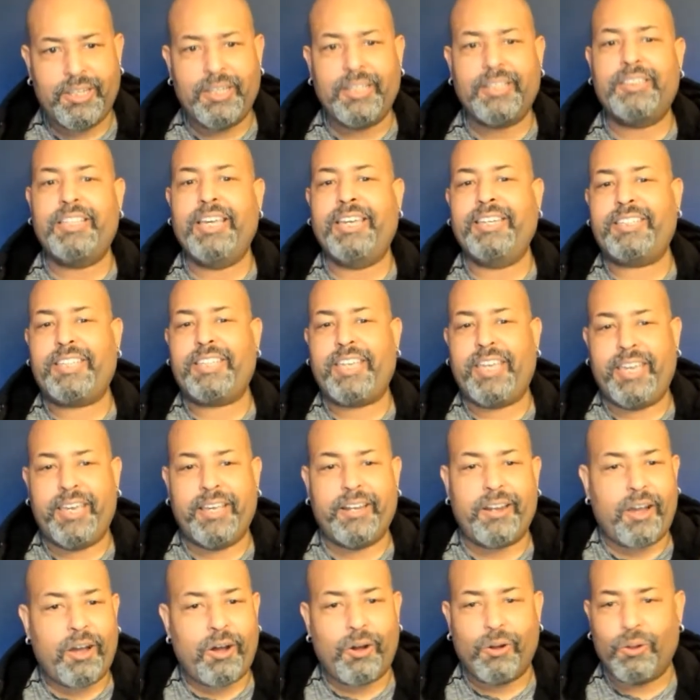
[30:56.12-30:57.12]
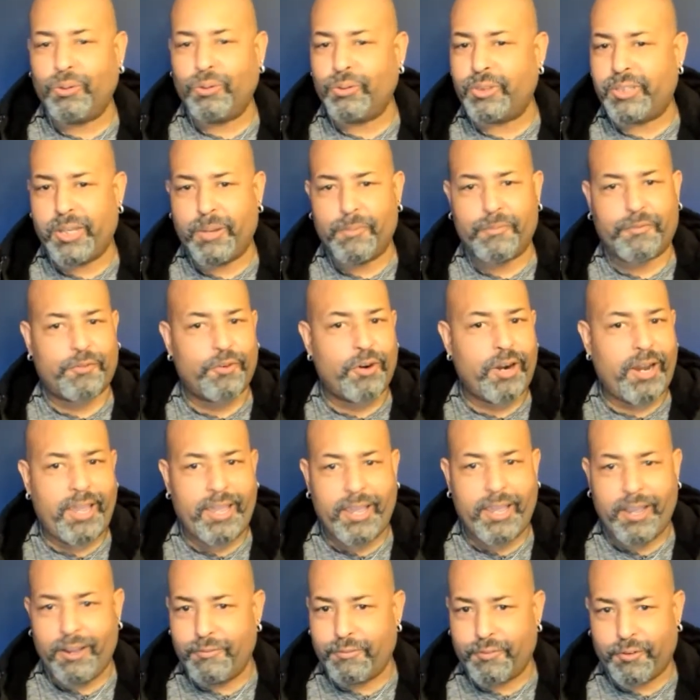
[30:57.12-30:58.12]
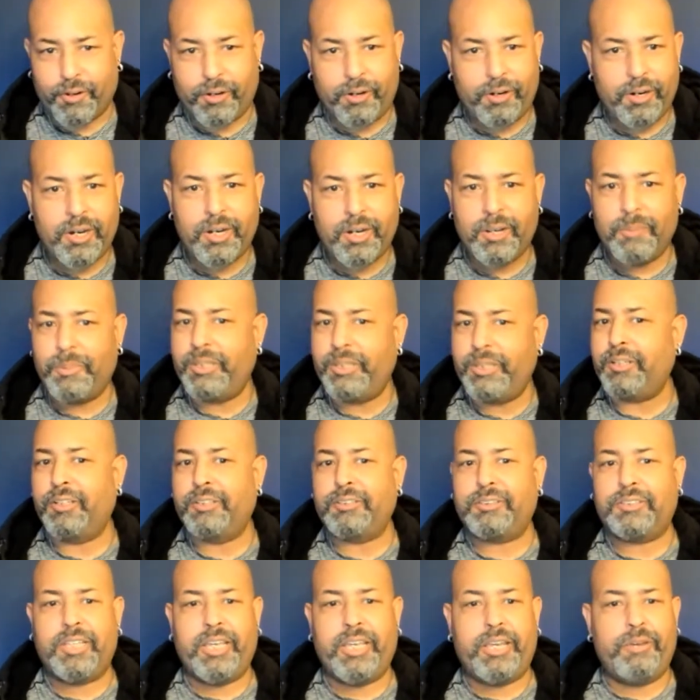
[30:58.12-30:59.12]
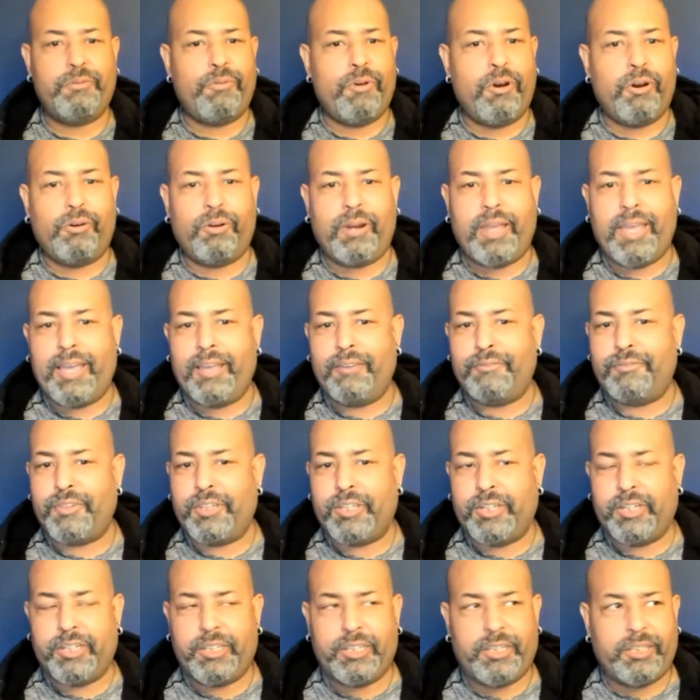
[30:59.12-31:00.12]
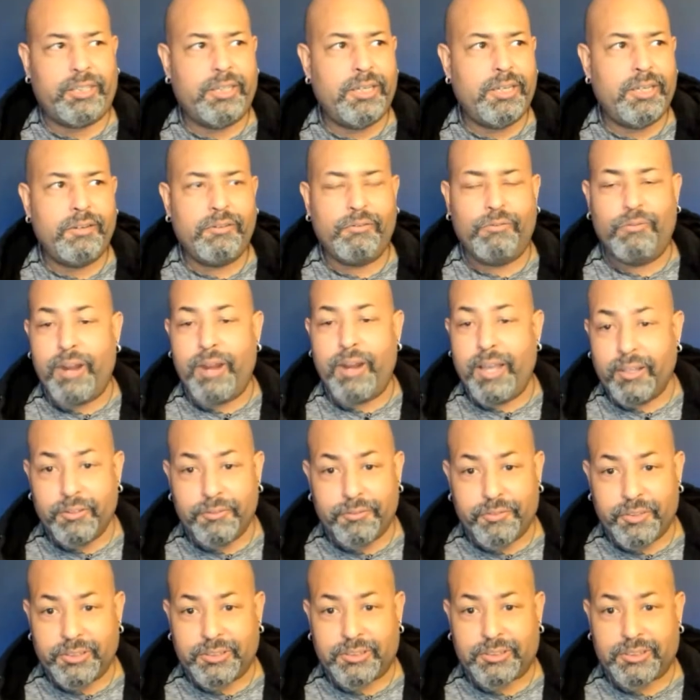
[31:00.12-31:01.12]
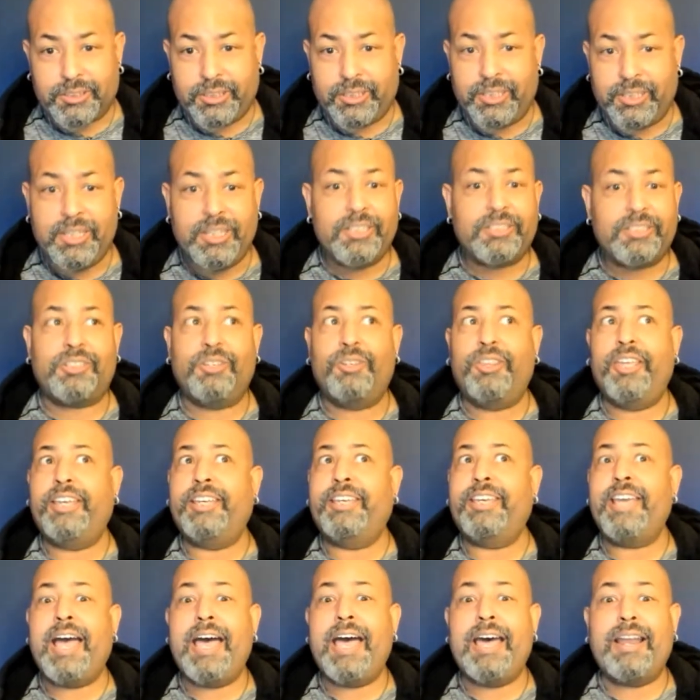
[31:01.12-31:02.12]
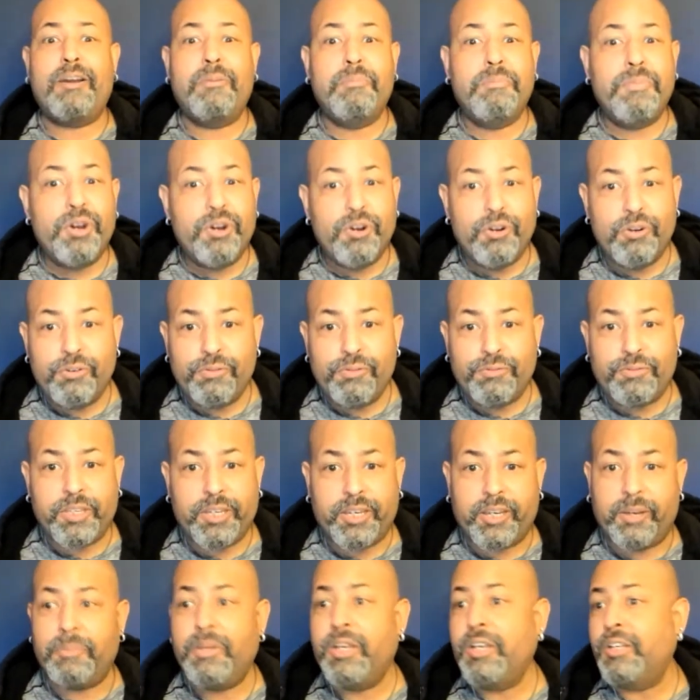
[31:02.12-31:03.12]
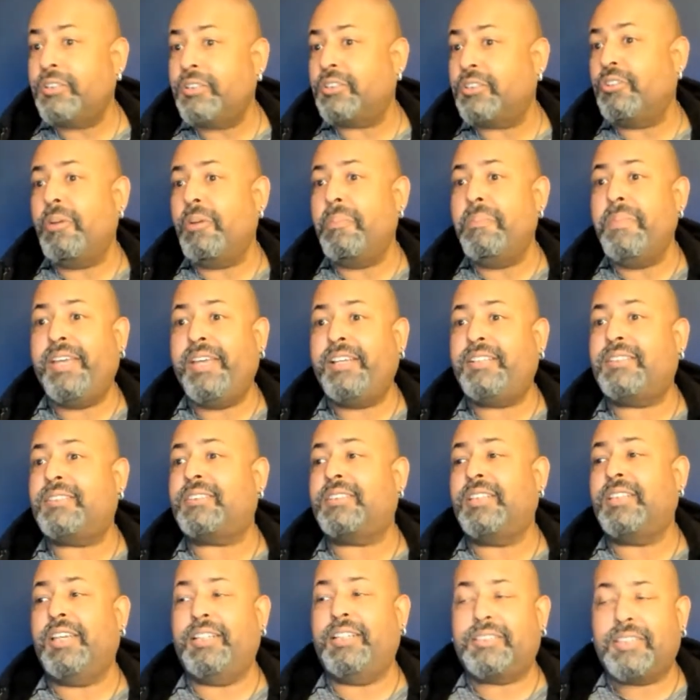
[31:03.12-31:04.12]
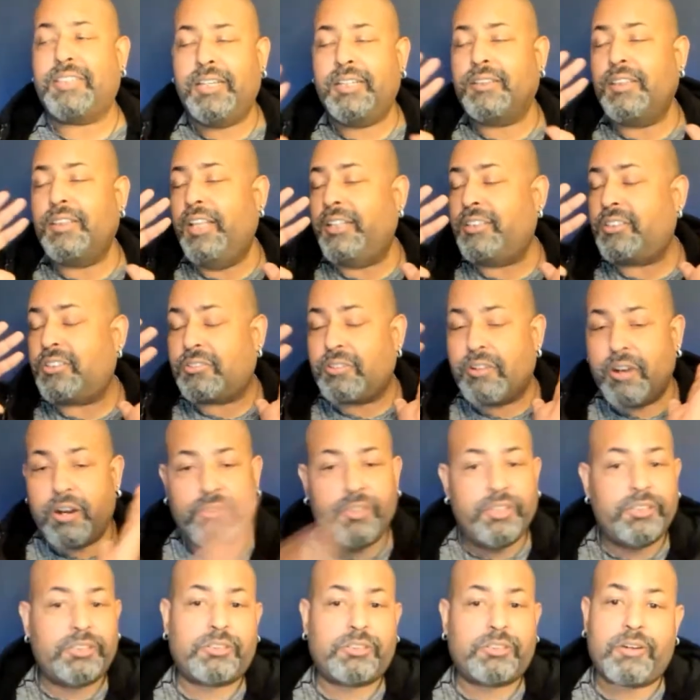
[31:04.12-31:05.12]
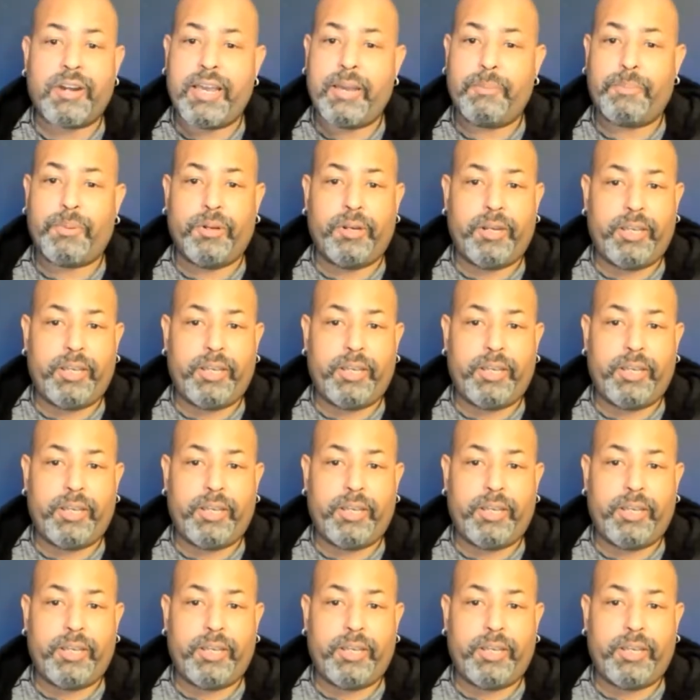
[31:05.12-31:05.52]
They can't hold them forever because they won't have any relevancy. So they got to move them so it makes sense. Let's throw this crap on